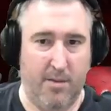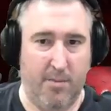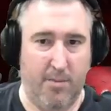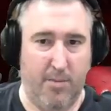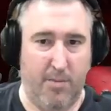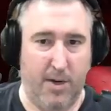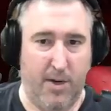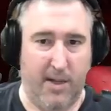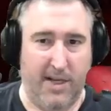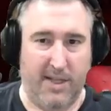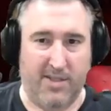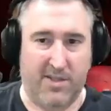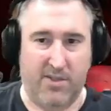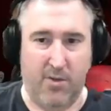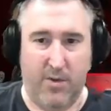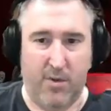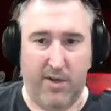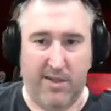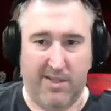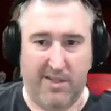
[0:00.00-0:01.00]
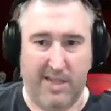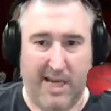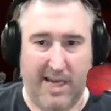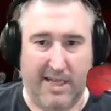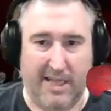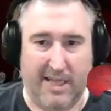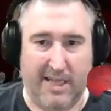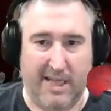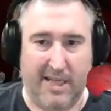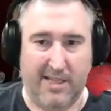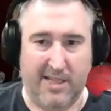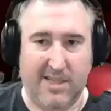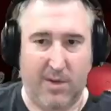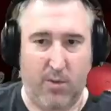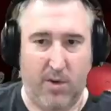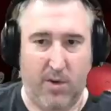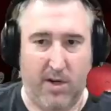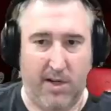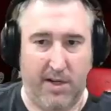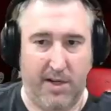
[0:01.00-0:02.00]
But it's going exactly as I
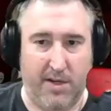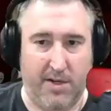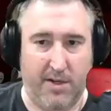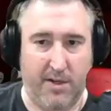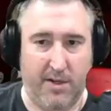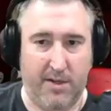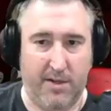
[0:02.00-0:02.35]
wanted.